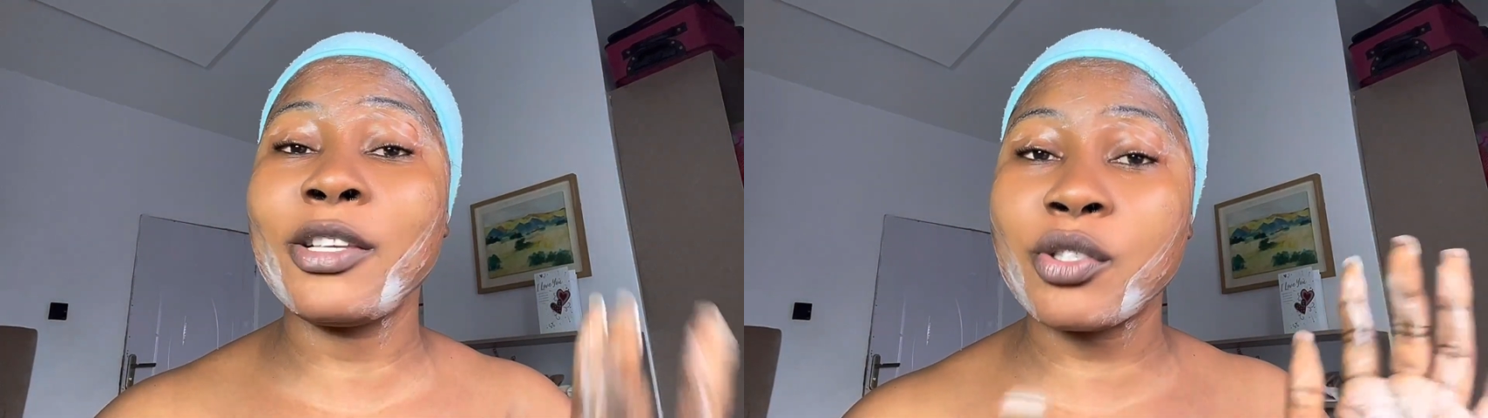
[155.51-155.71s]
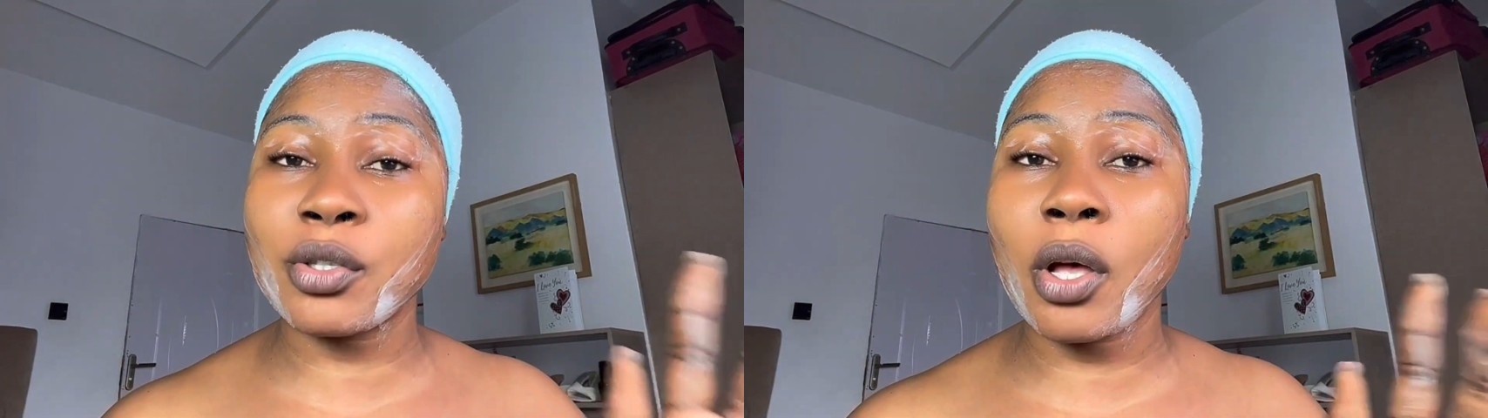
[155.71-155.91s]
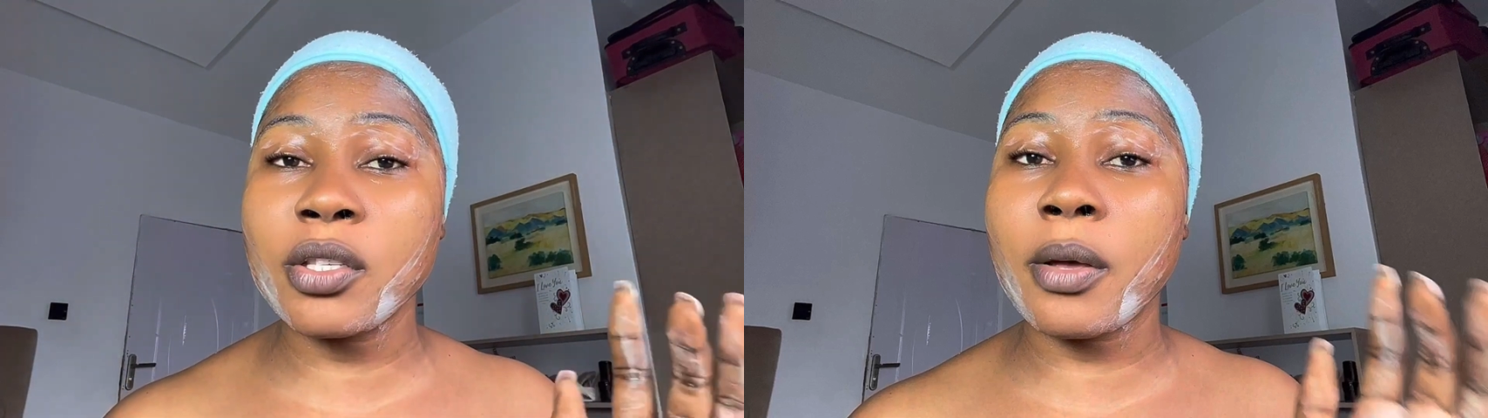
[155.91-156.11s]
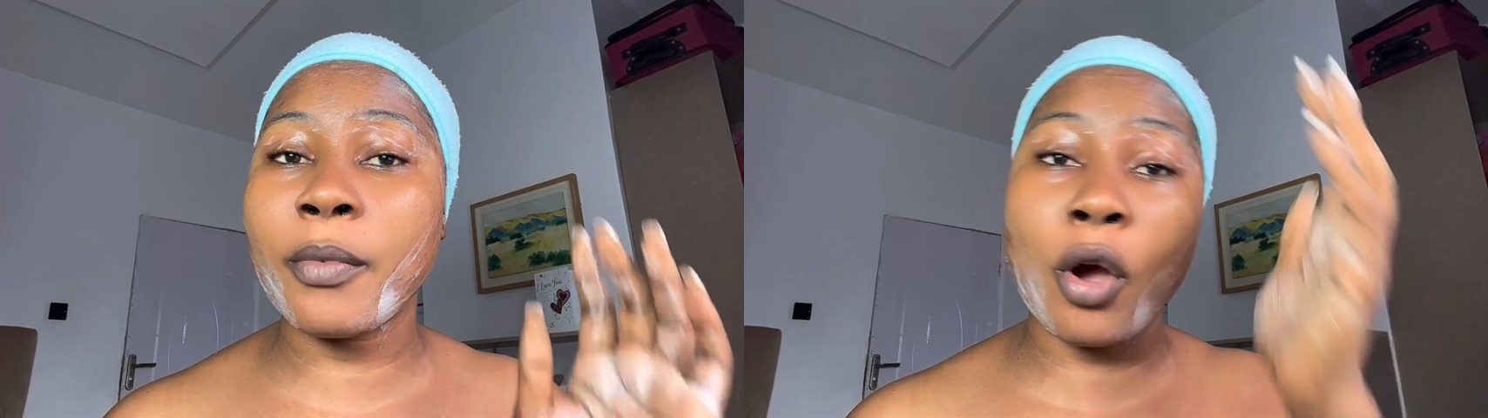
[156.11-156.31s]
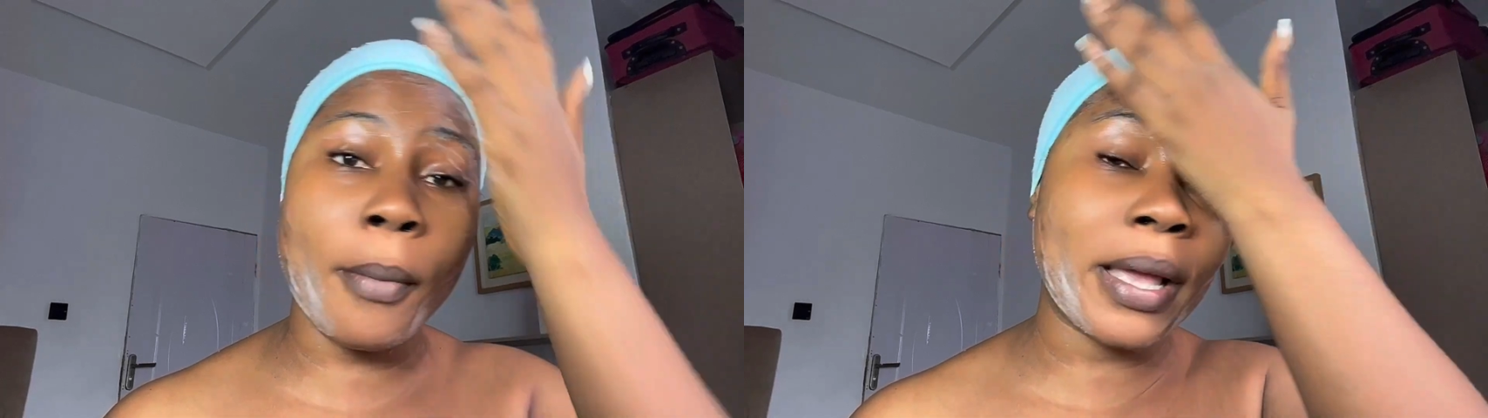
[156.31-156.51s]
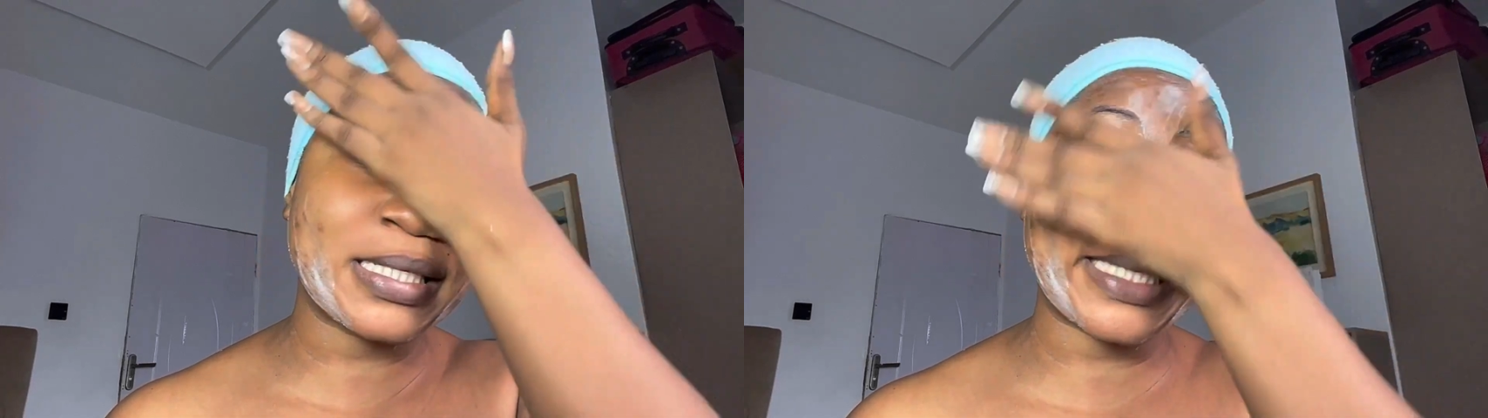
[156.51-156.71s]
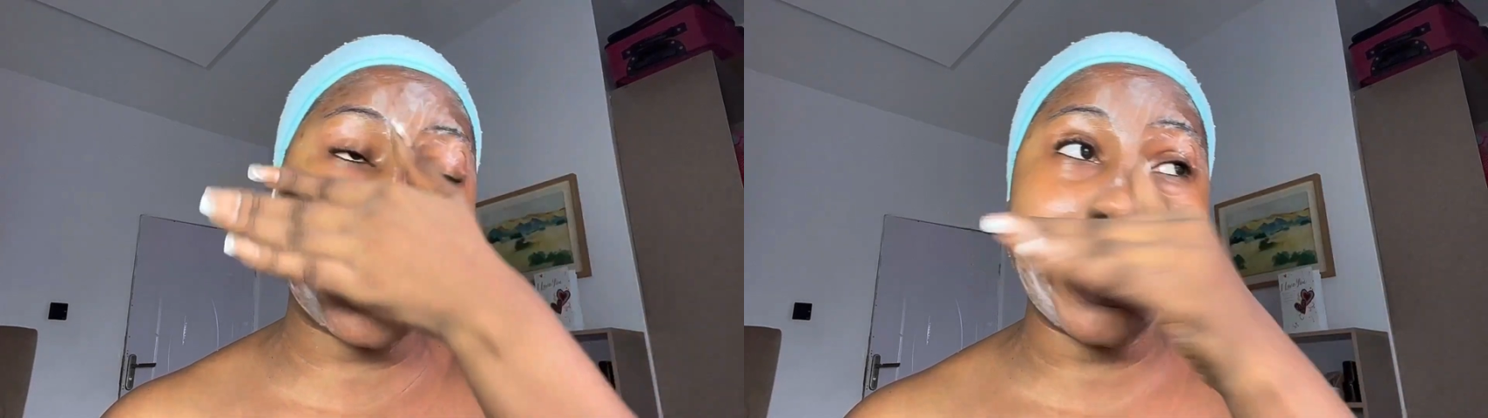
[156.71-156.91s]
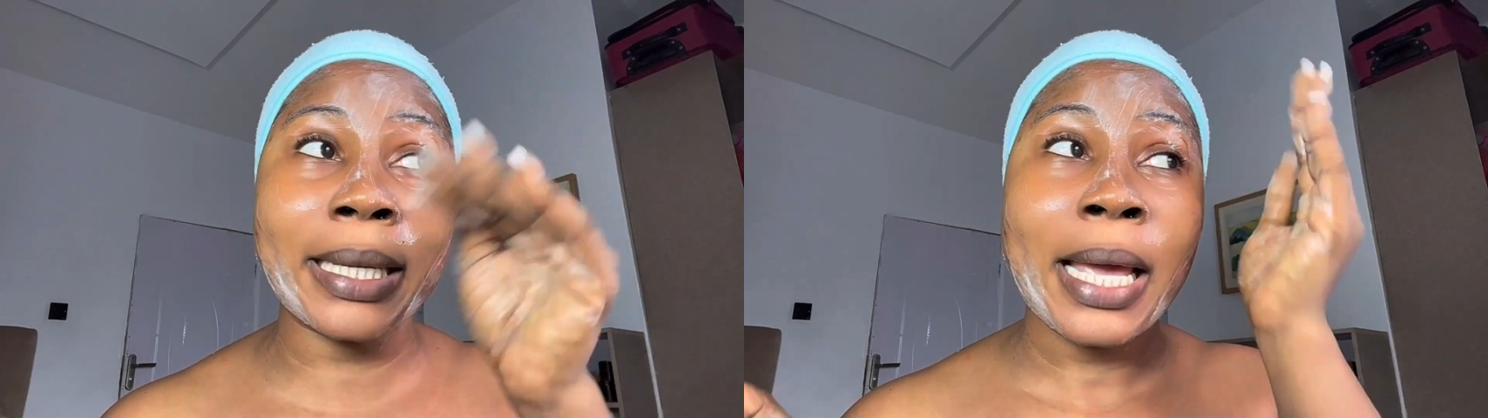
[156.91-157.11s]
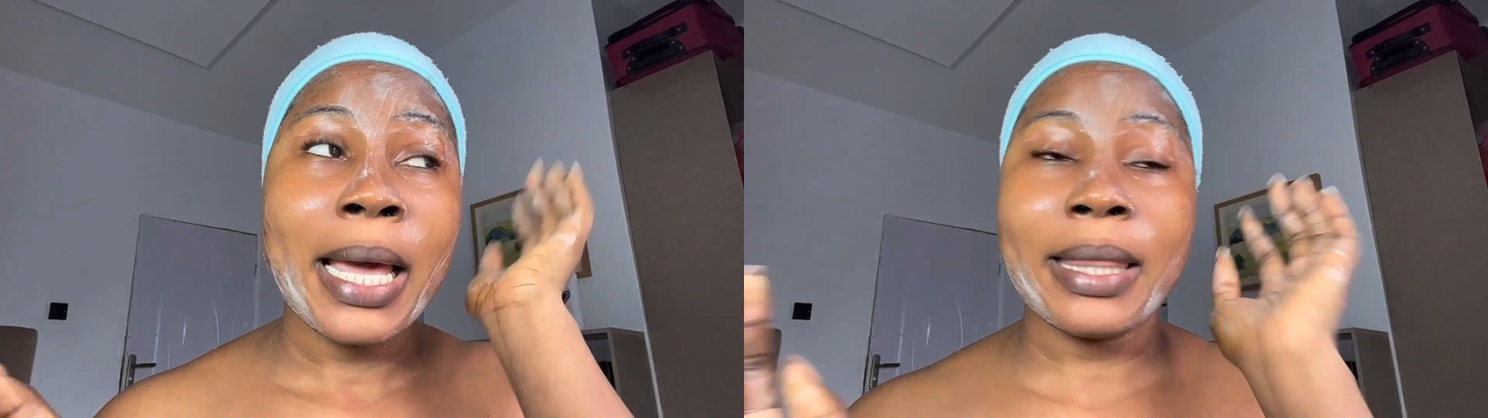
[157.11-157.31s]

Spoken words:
saw some comments saying